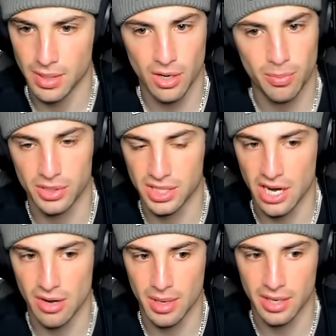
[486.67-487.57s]
Pelipper's
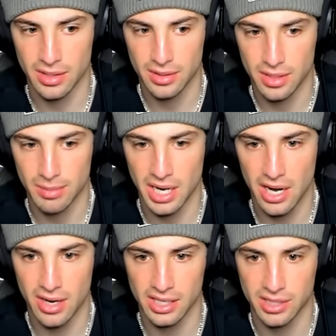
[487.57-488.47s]
scary, man. I mean,
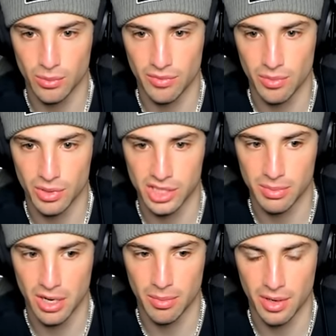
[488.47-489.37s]
Iron Hands can one v one this
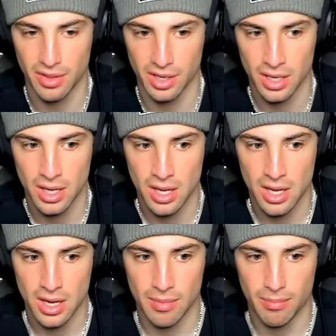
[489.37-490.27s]
Pelipper, I think.
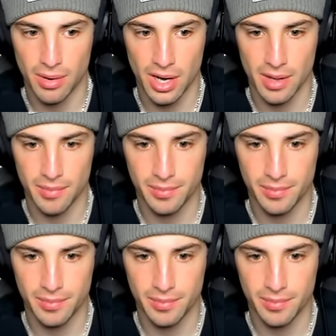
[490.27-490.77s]
But